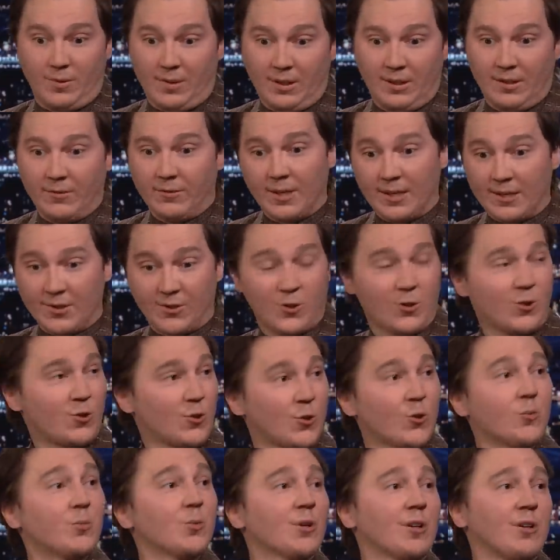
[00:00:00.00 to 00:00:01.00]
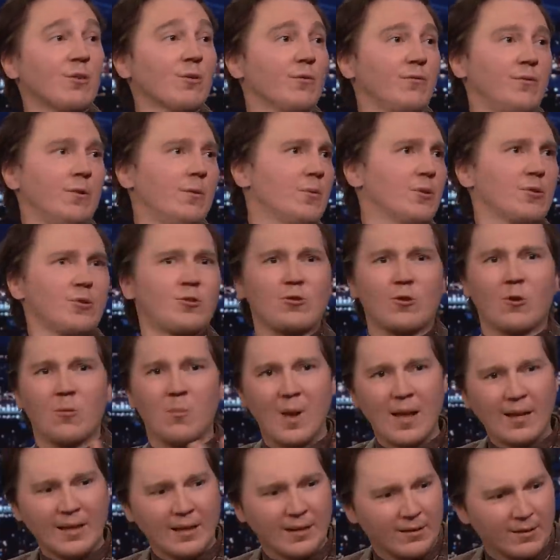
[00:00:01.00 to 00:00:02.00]
Given that it's a superhero film, there's so
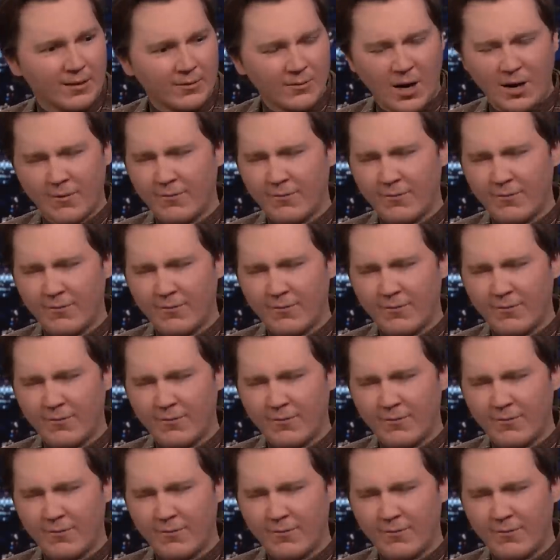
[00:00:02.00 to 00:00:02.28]
many of them.